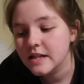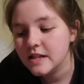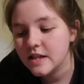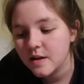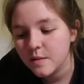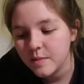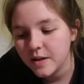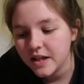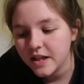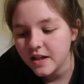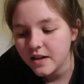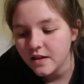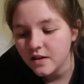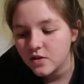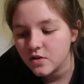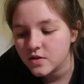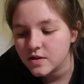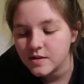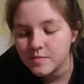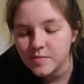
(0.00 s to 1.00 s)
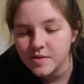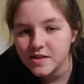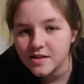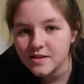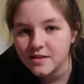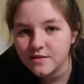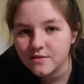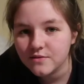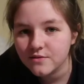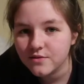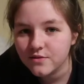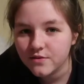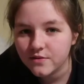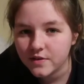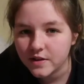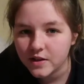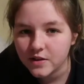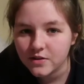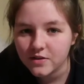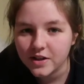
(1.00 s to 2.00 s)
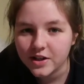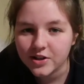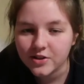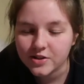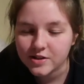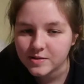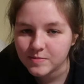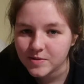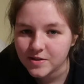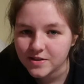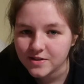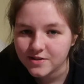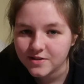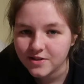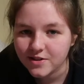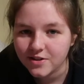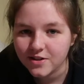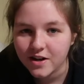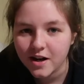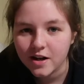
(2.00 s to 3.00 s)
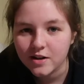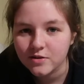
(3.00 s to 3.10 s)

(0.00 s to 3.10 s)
To me, Christmas didn't feel like Christmas this year.